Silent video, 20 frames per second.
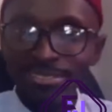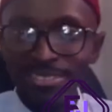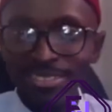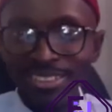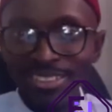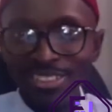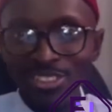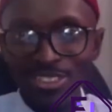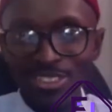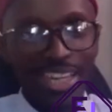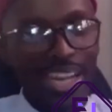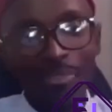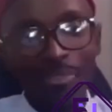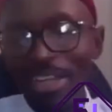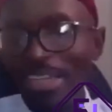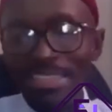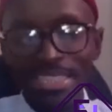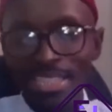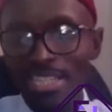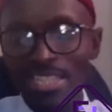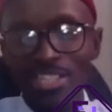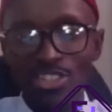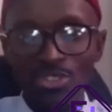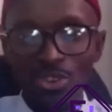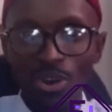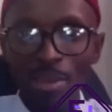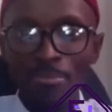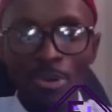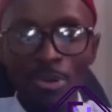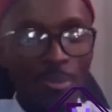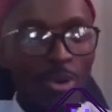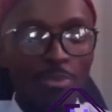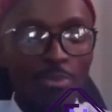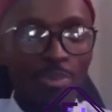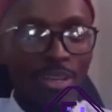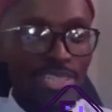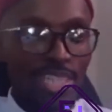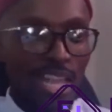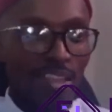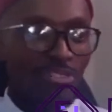That's how I did. So I promote
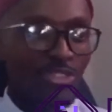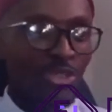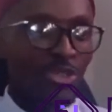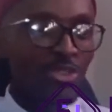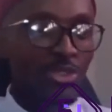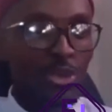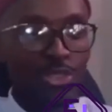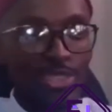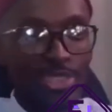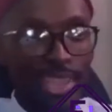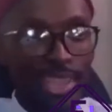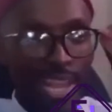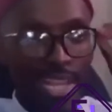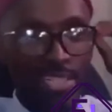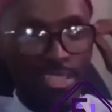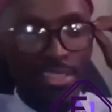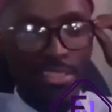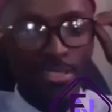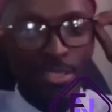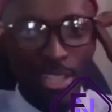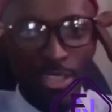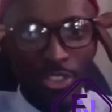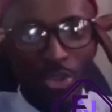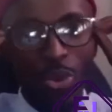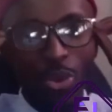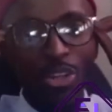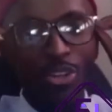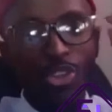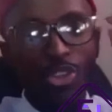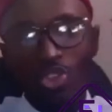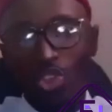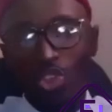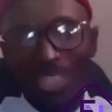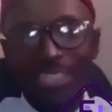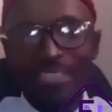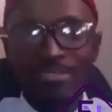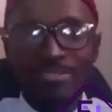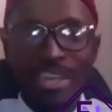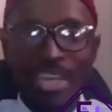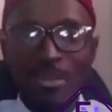myself through those days in doing those
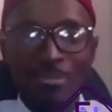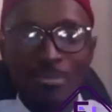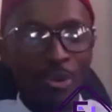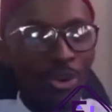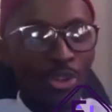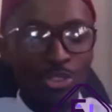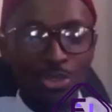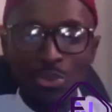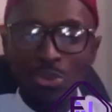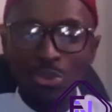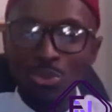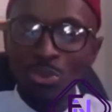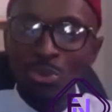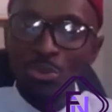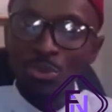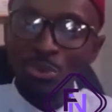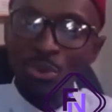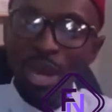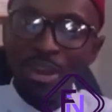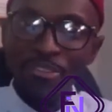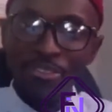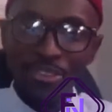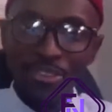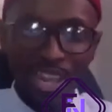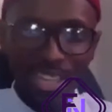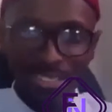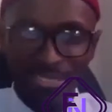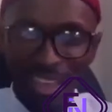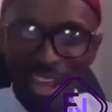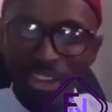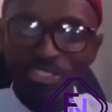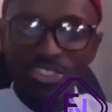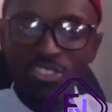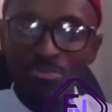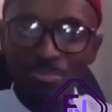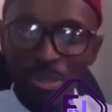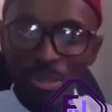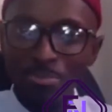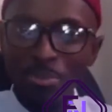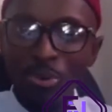social events, because you attract
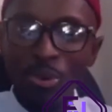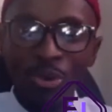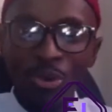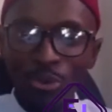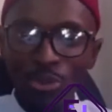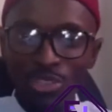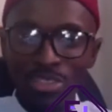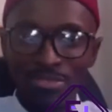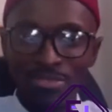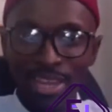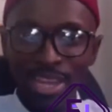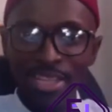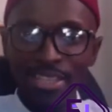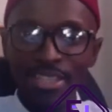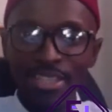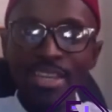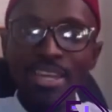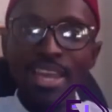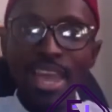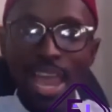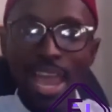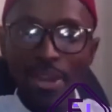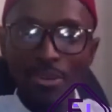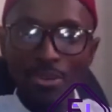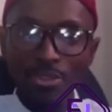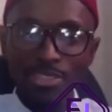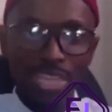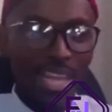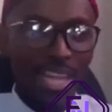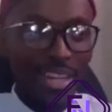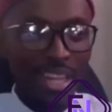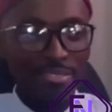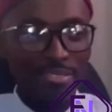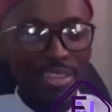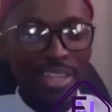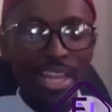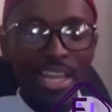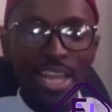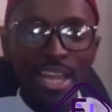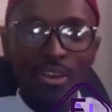thousands of people on those events, and you start having
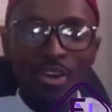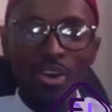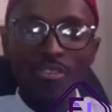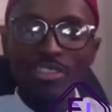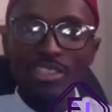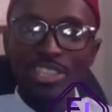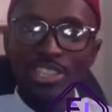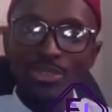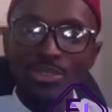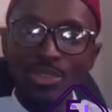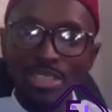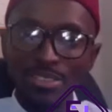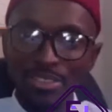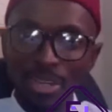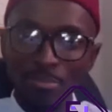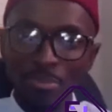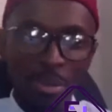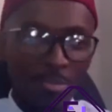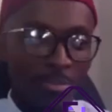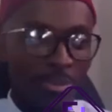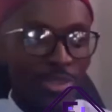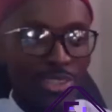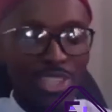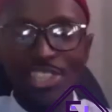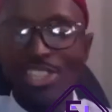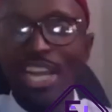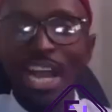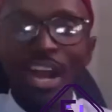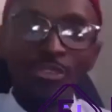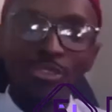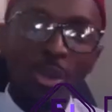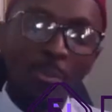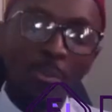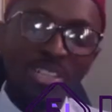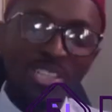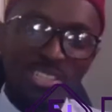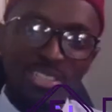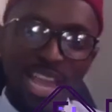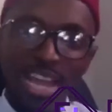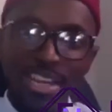a conversation with different people, dishing out your
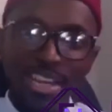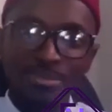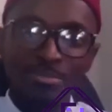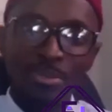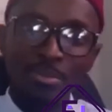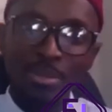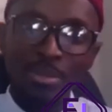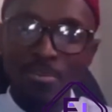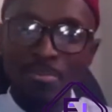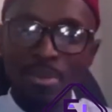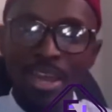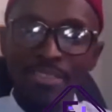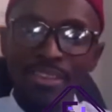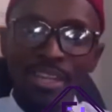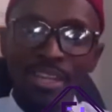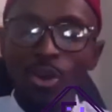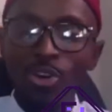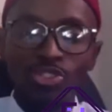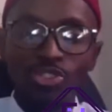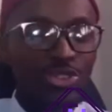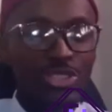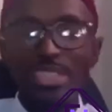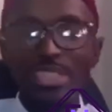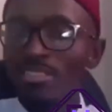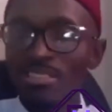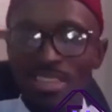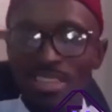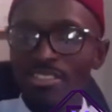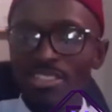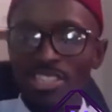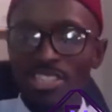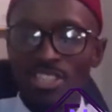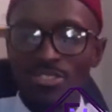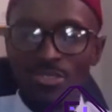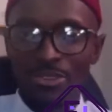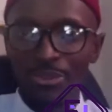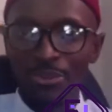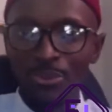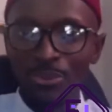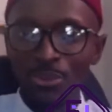business card as Prominent Mind that also did the services
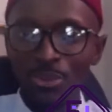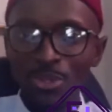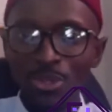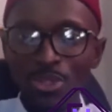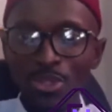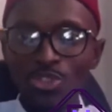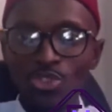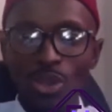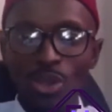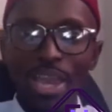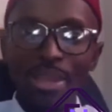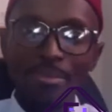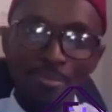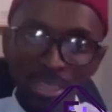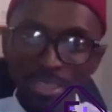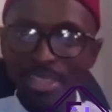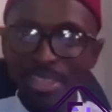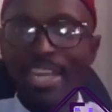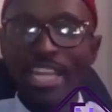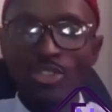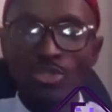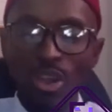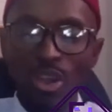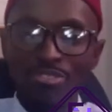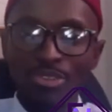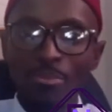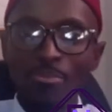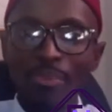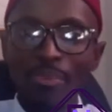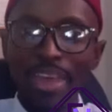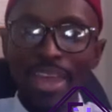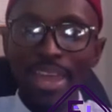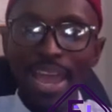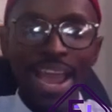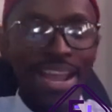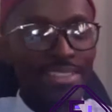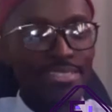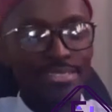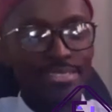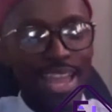for you. So I built a network from there.
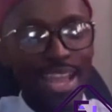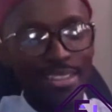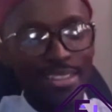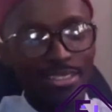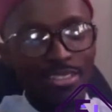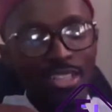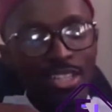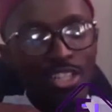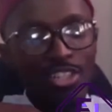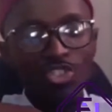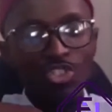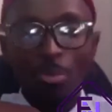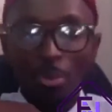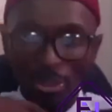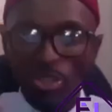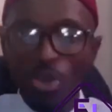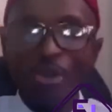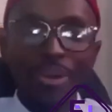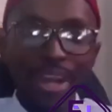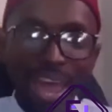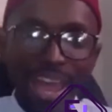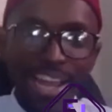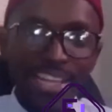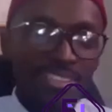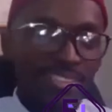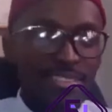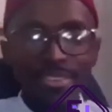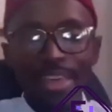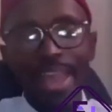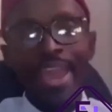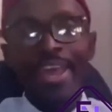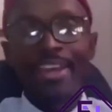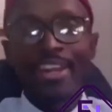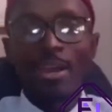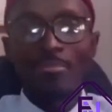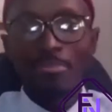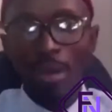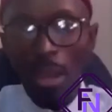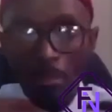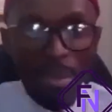I start to be recognized in the
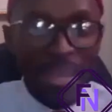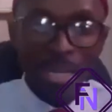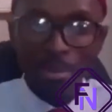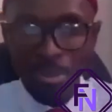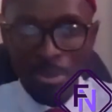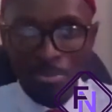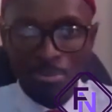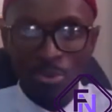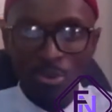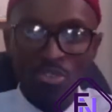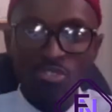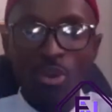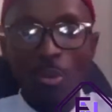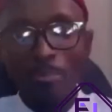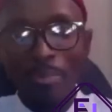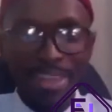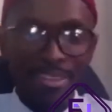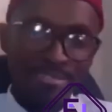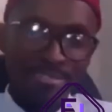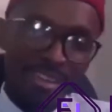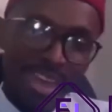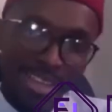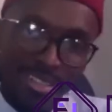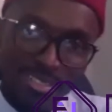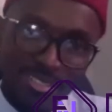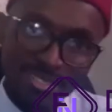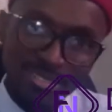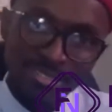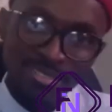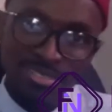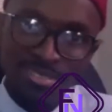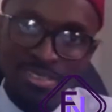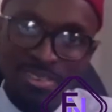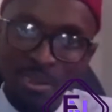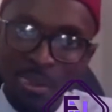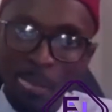area by many people from the events.